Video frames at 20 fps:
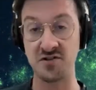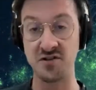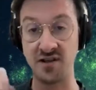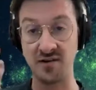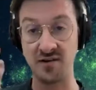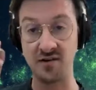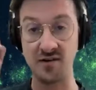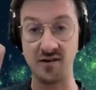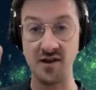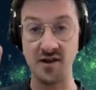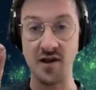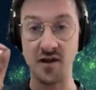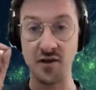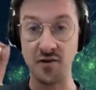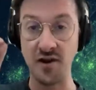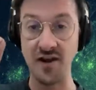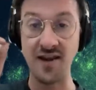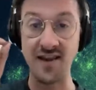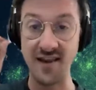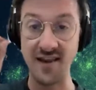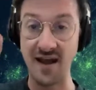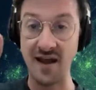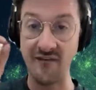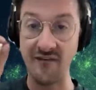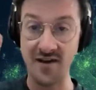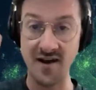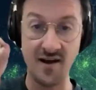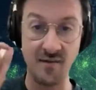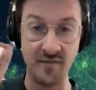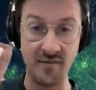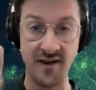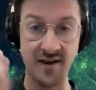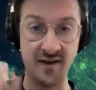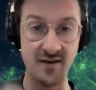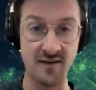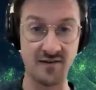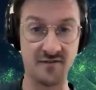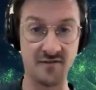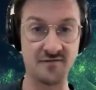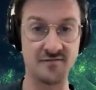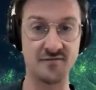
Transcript: You need lifetime data.